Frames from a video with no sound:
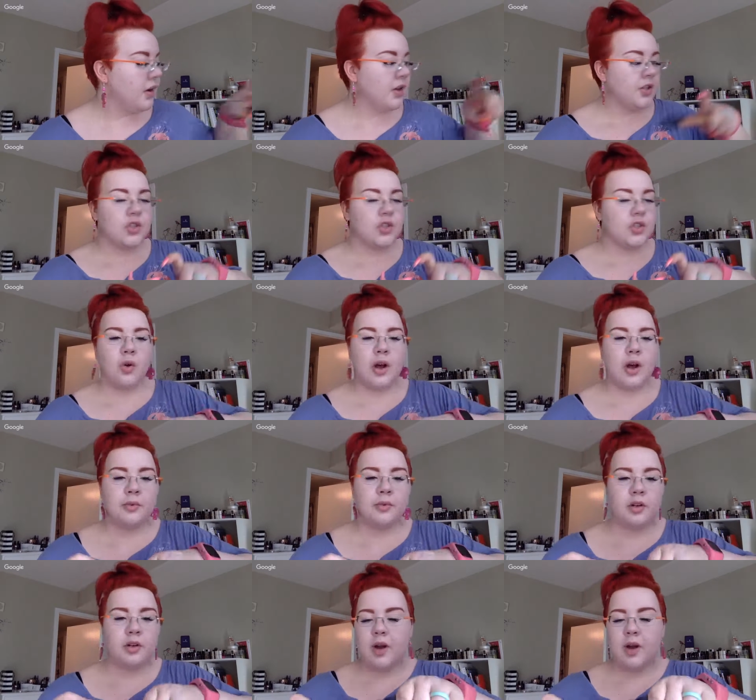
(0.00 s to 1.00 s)
So
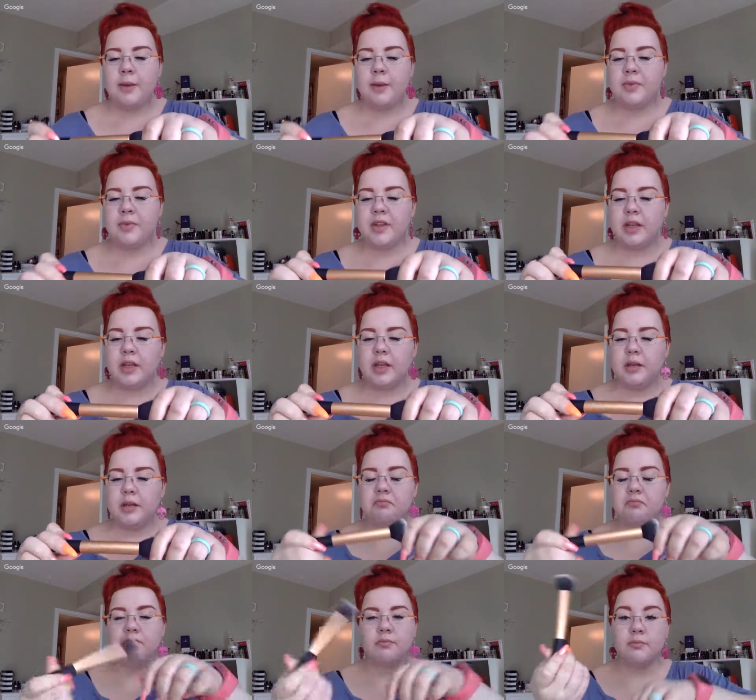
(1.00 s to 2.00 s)
I'm gonna grab
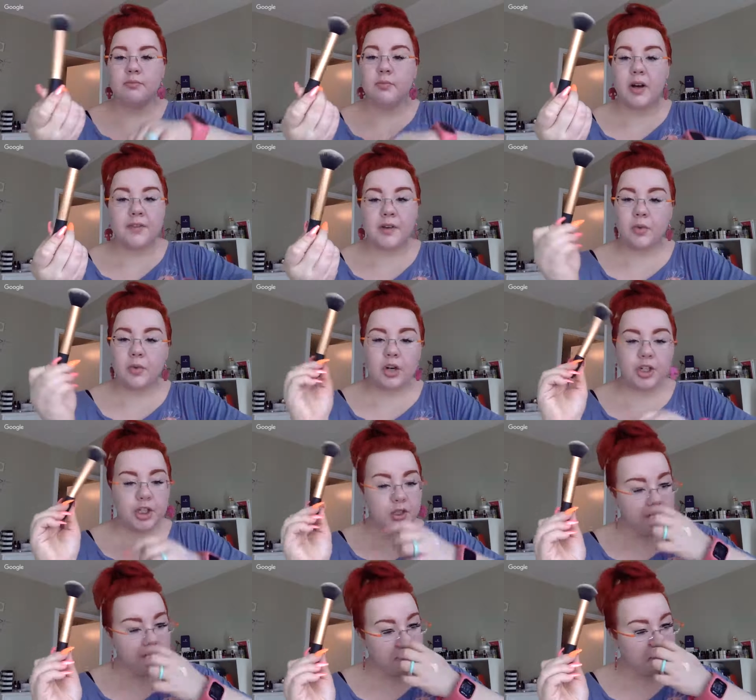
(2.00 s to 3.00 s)
the buffing
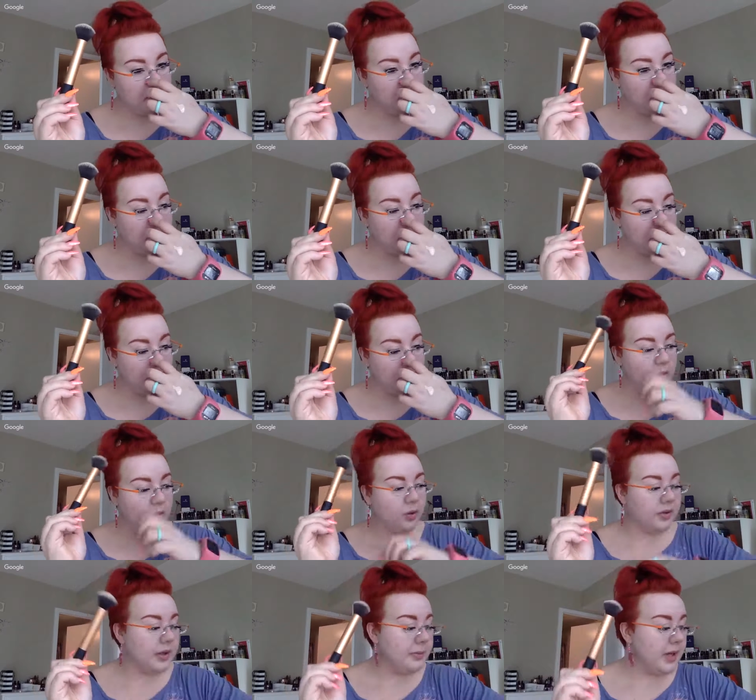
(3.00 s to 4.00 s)
brush.
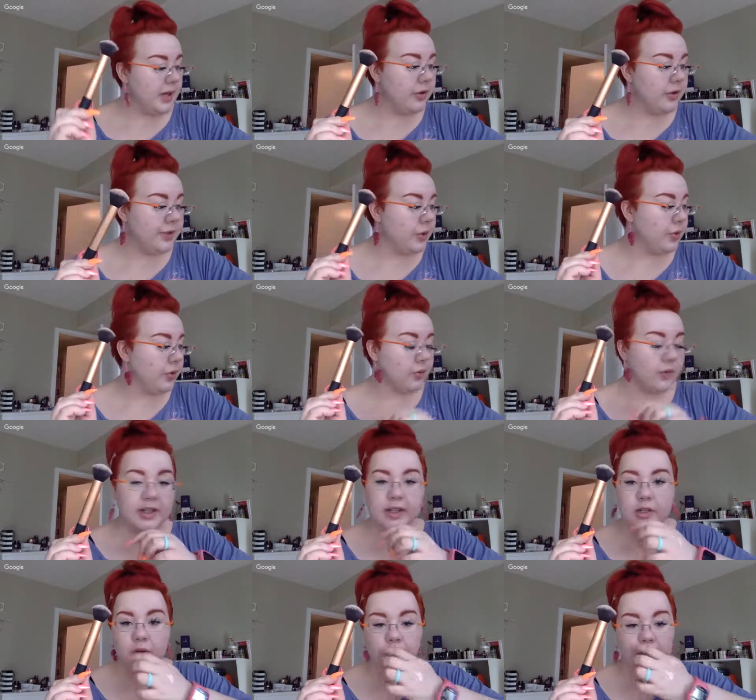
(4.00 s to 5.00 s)
Probably many of you
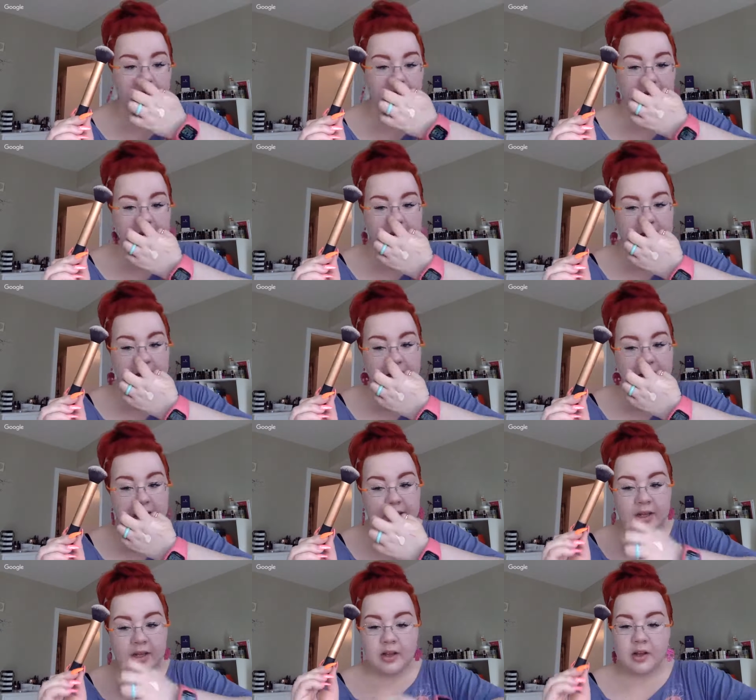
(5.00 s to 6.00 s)
already know that this is
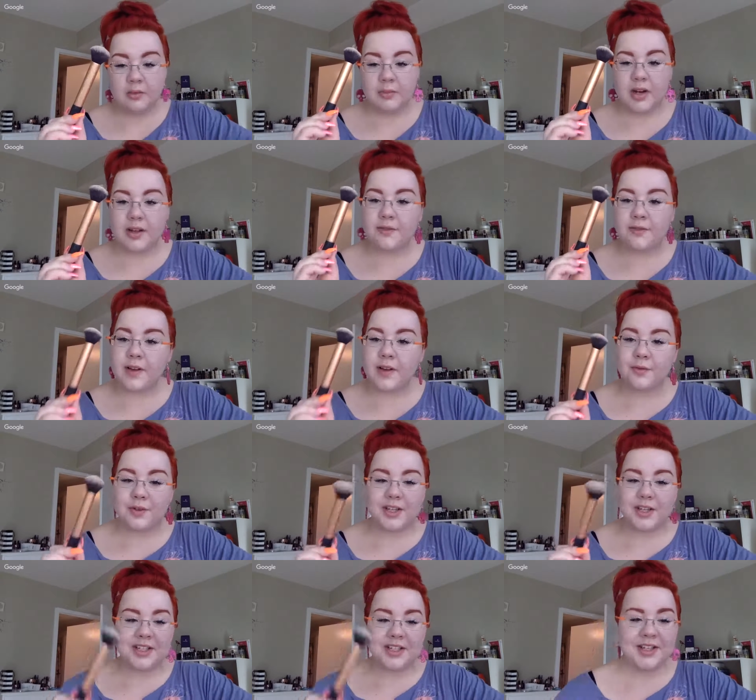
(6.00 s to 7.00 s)
my
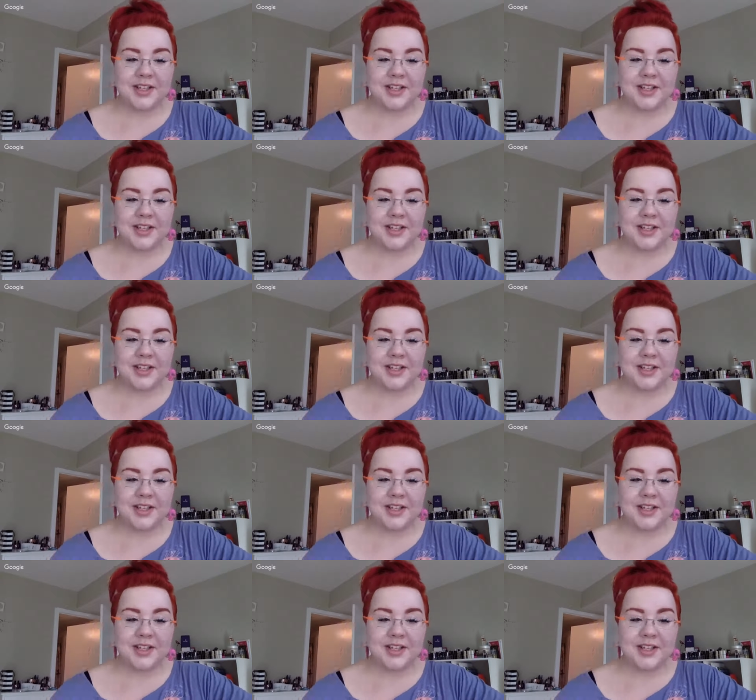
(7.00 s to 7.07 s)
favorite